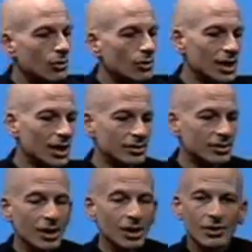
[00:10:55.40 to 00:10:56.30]
one tells
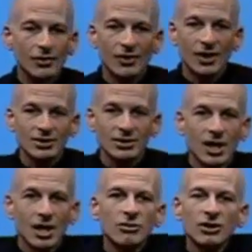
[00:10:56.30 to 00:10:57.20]
their friends.
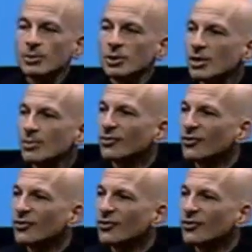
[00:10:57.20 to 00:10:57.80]
Krispy Kreme has